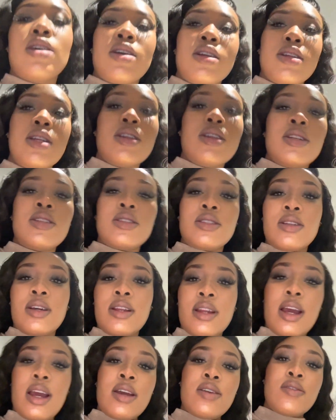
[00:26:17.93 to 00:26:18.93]
It's not,
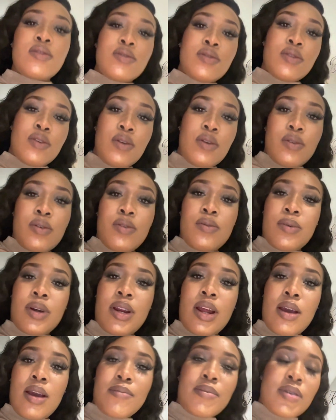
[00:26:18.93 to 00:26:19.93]
I don't know what
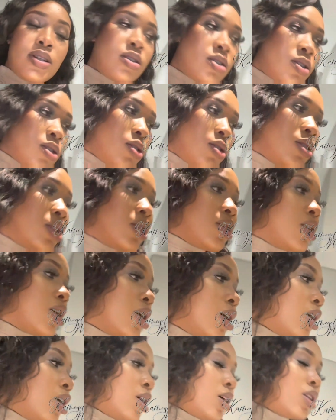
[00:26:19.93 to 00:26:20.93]
happened to
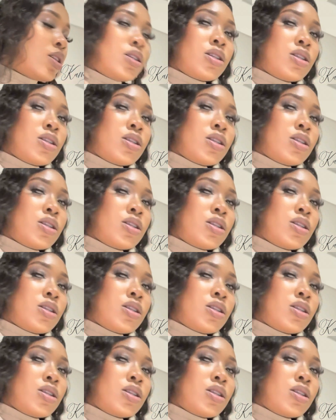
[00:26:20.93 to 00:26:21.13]
dinner. It's